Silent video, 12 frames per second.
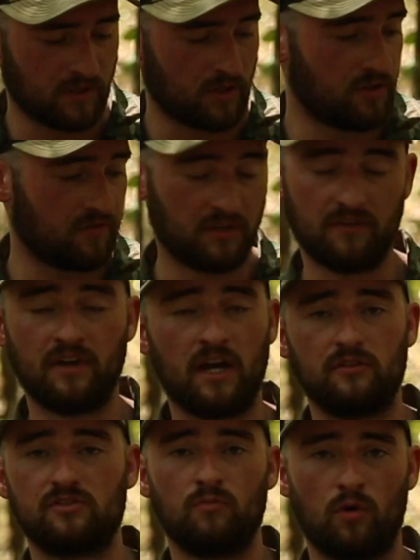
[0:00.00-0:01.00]
you've
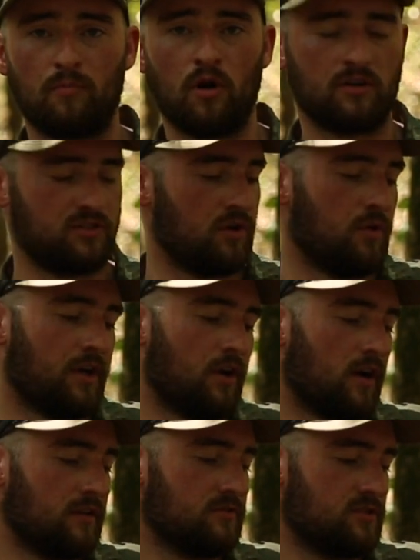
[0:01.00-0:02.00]
got some more parts going on.